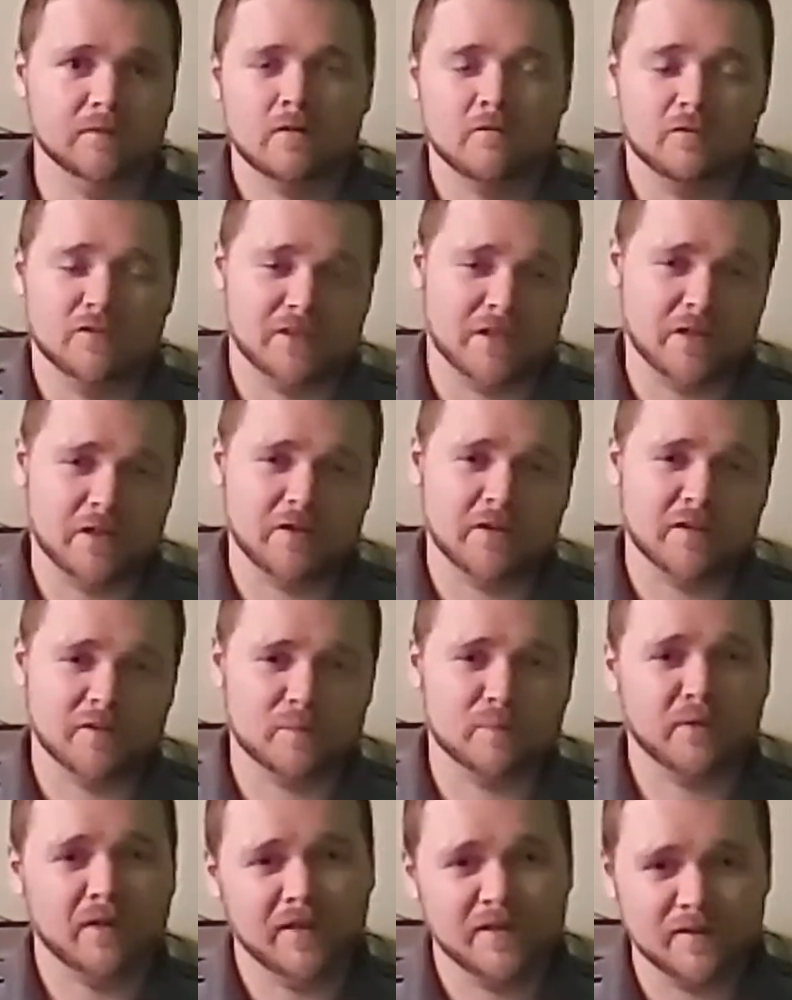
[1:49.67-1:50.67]
which I know has
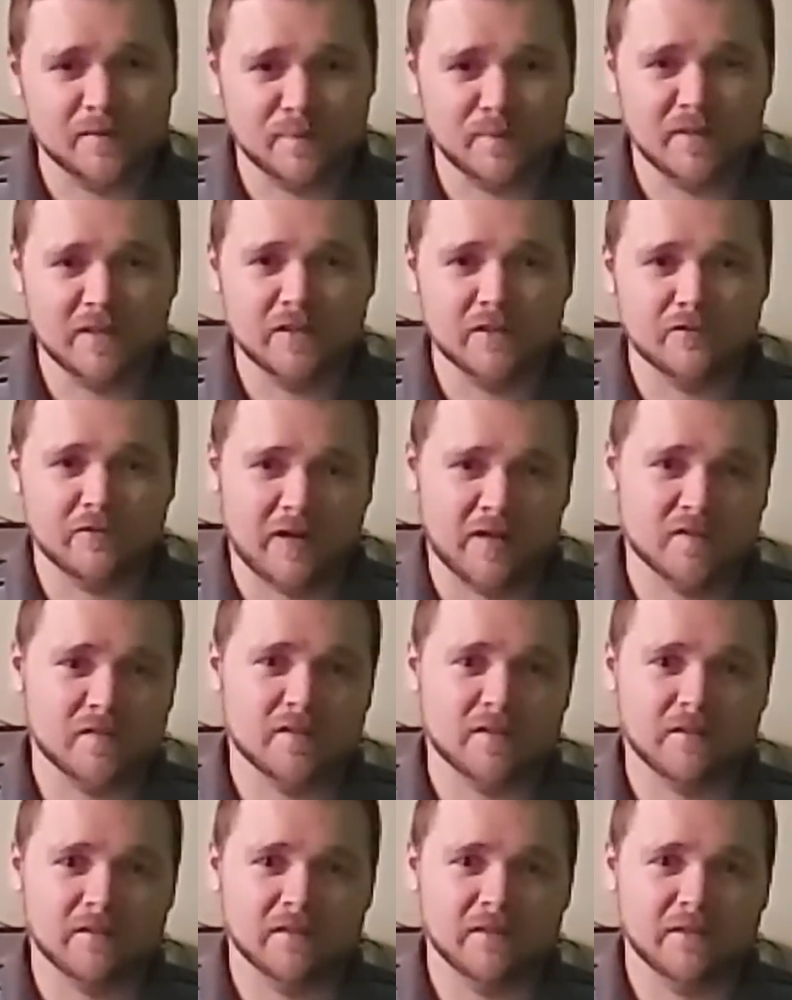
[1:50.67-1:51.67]
plagued me
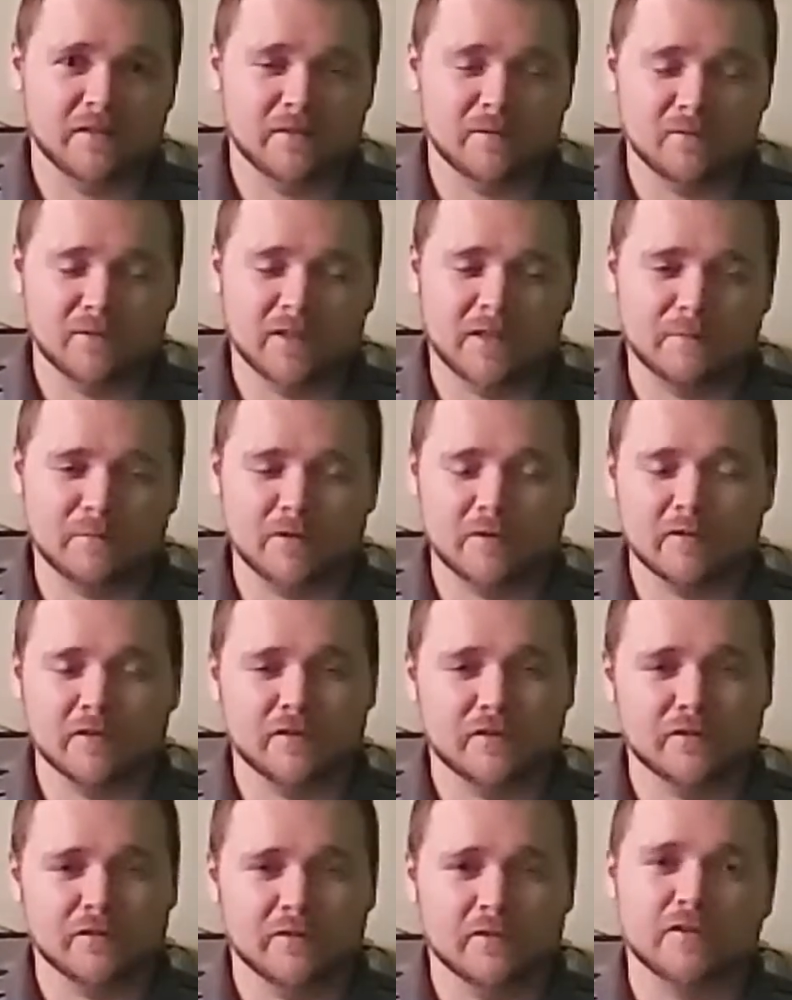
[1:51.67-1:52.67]
drastically when I'm going
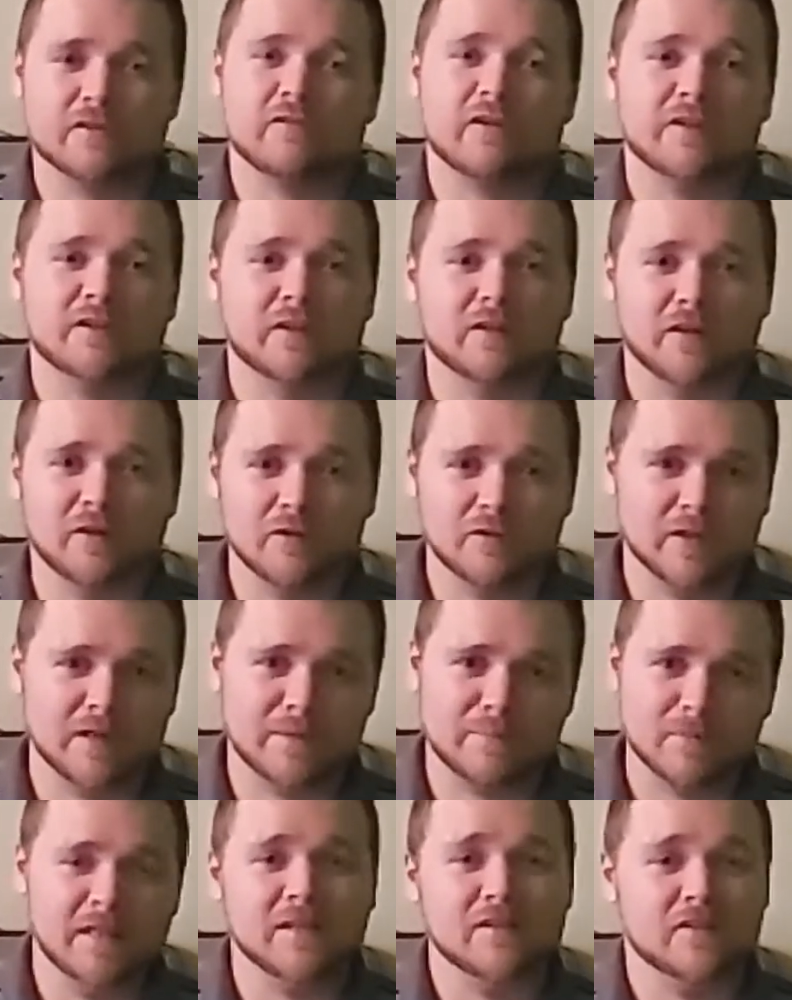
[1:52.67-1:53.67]
through and trying to load
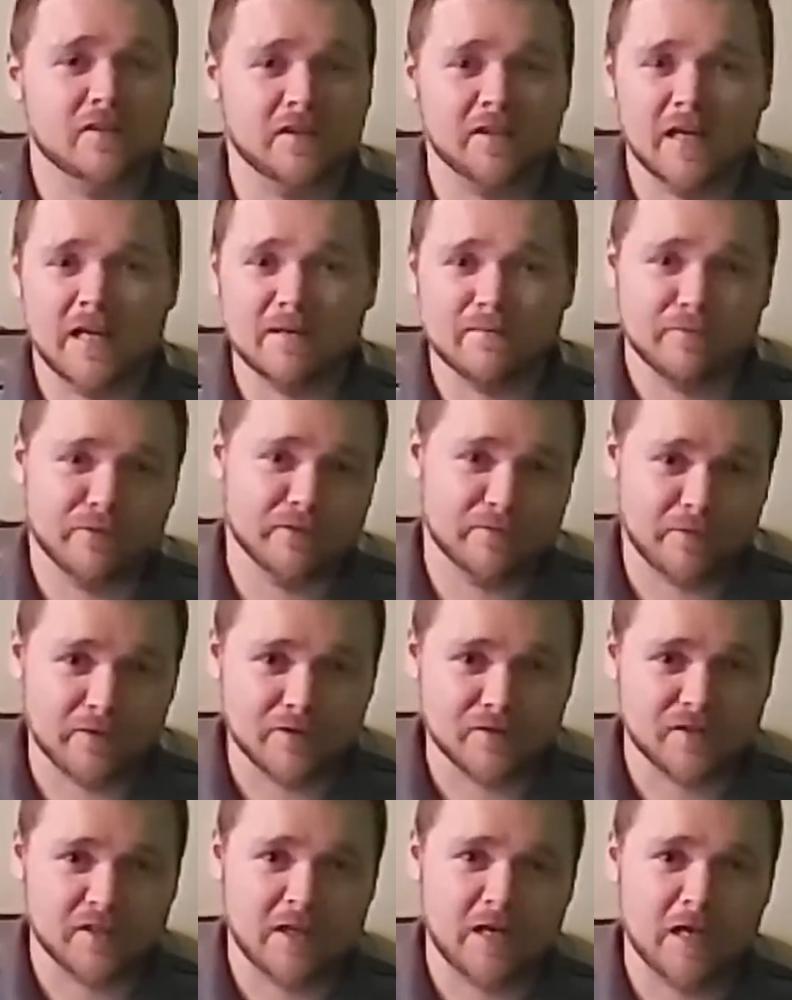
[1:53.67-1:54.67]
up into the game for the
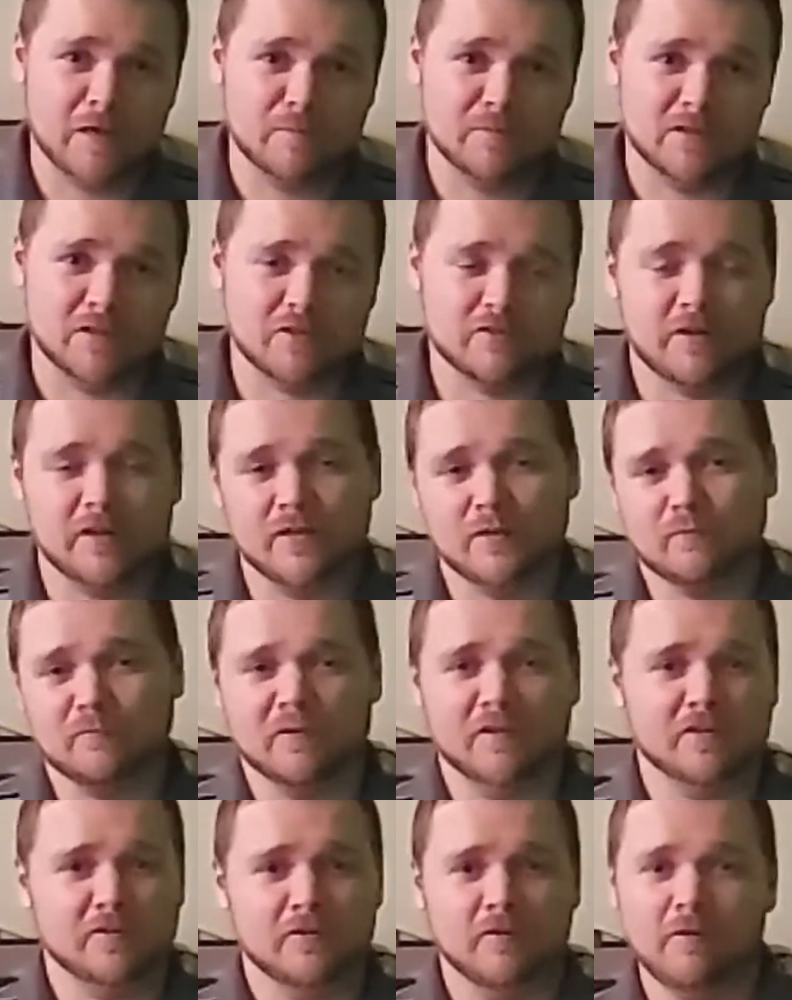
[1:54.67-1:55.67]
first time and it's trying to
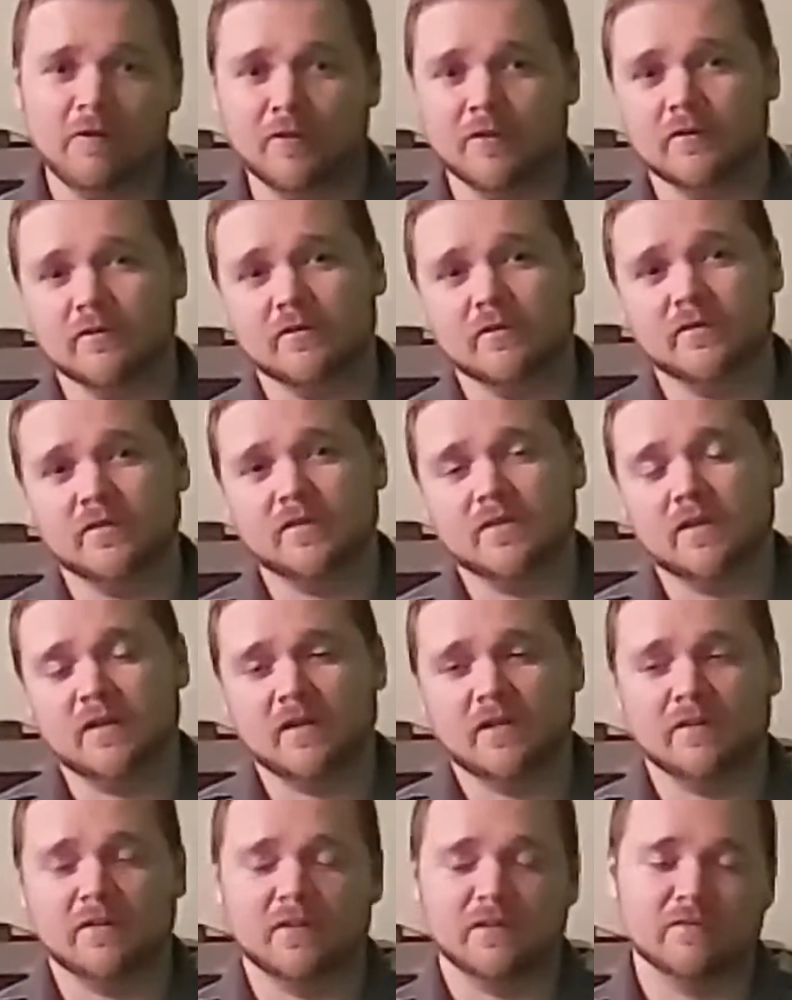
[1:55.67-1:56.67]
render all those
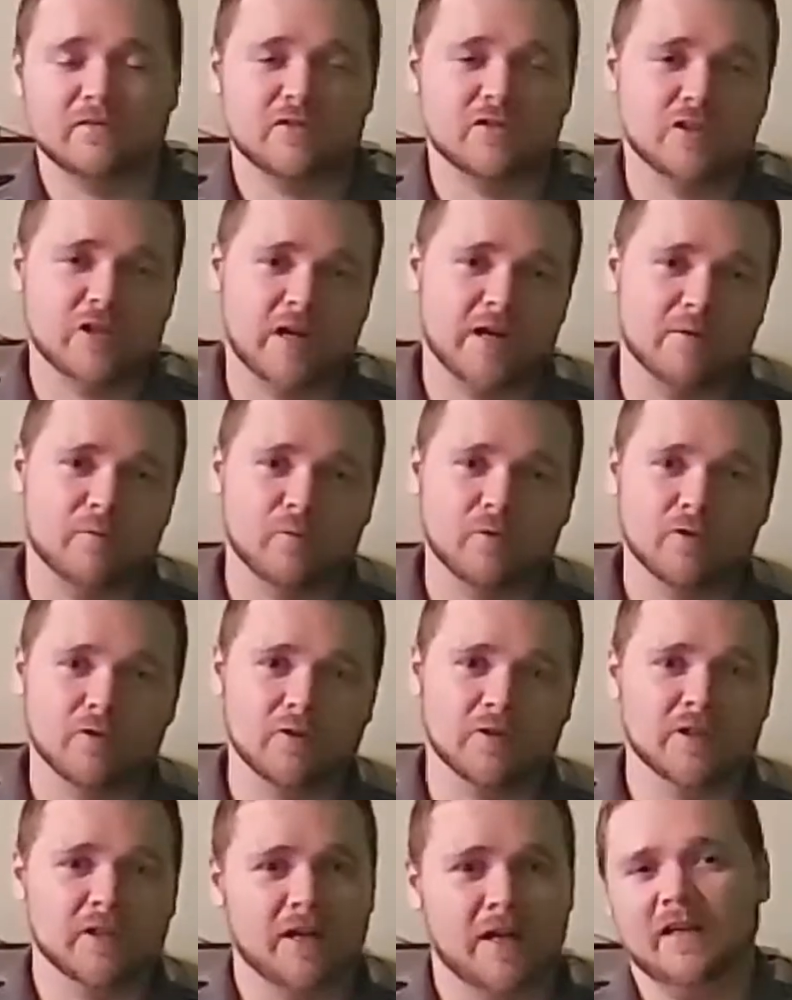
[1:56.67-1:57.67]
this giant
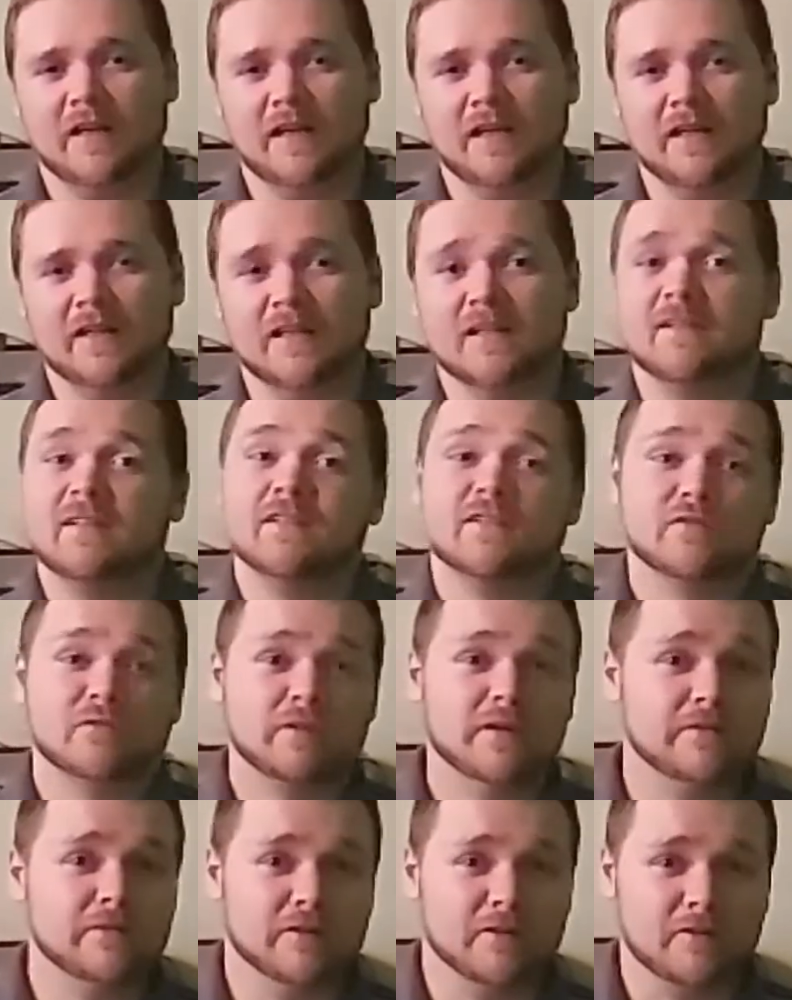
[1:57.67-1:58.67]
world and it takes
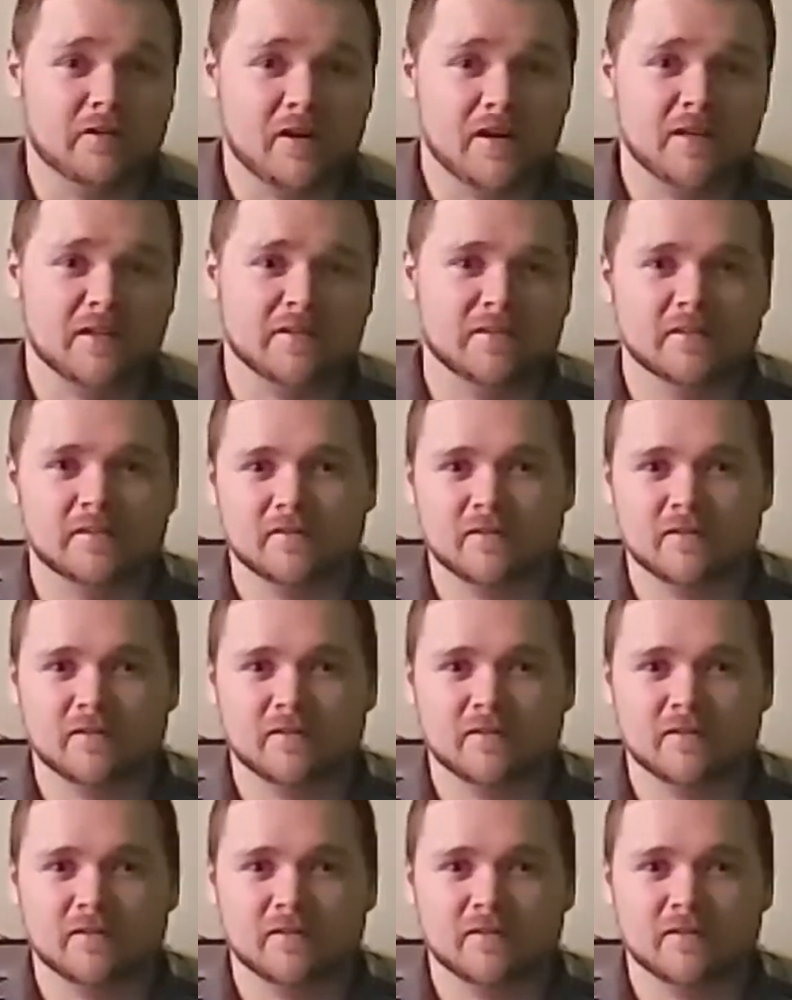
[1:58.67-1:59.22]
forever, right?